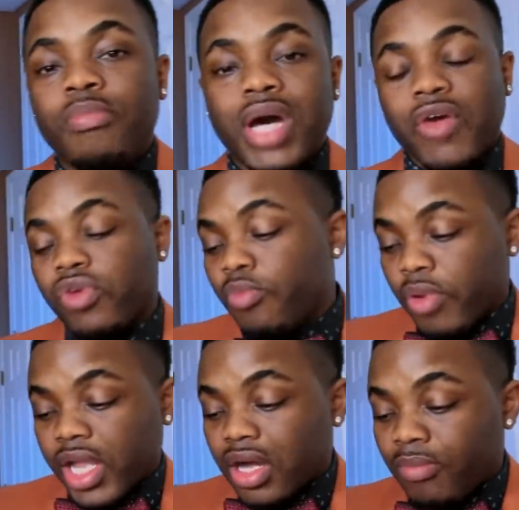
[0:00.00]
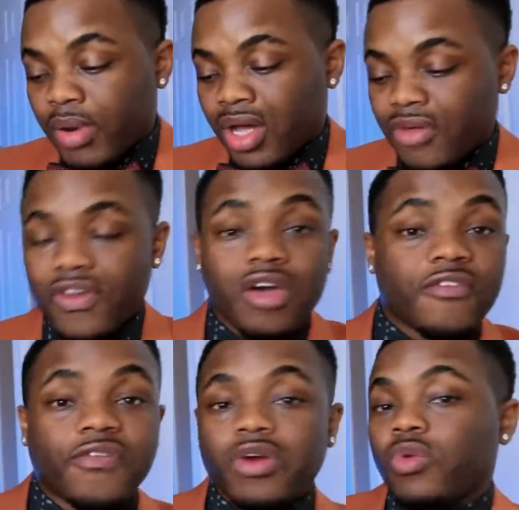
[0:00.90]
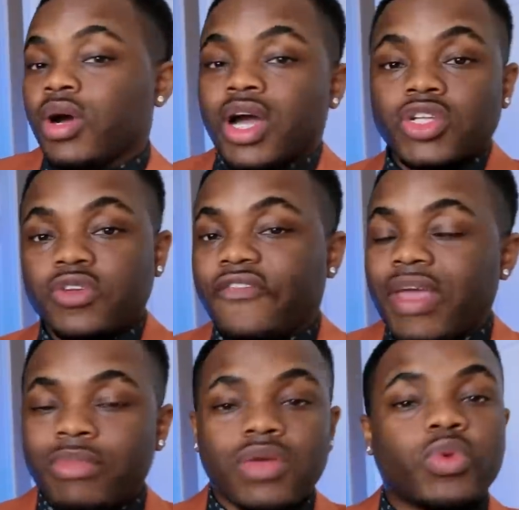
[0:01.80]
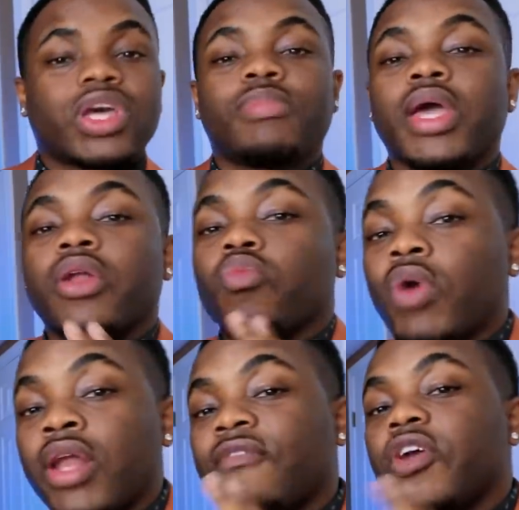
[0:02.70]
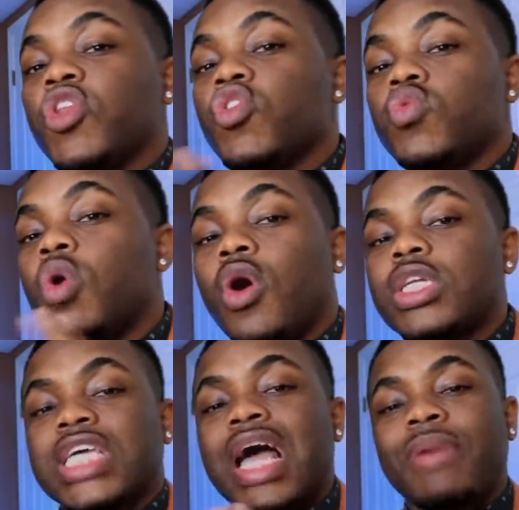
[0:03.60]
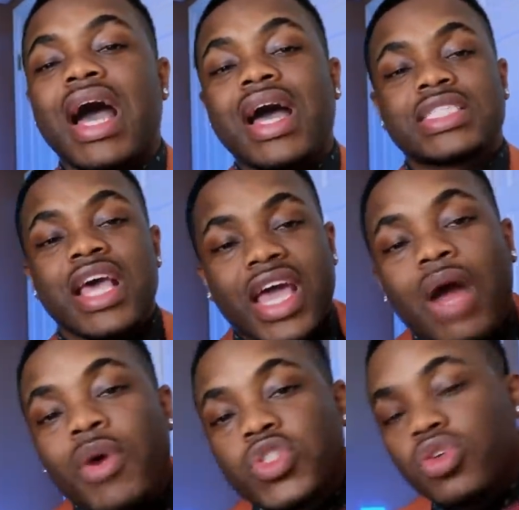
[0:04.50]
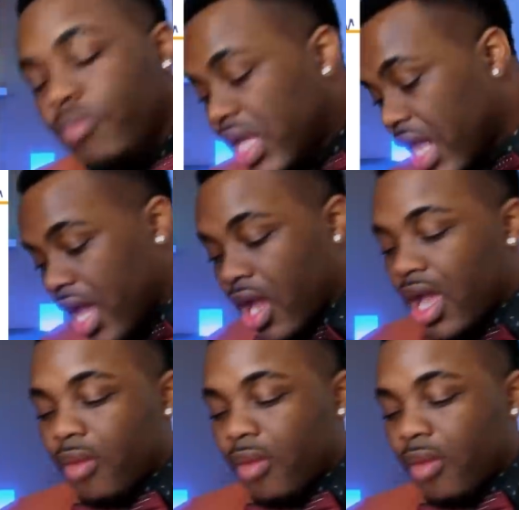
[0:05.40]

But if we break above 4100 family, we could be on a run for new all time highs and I want you to be there.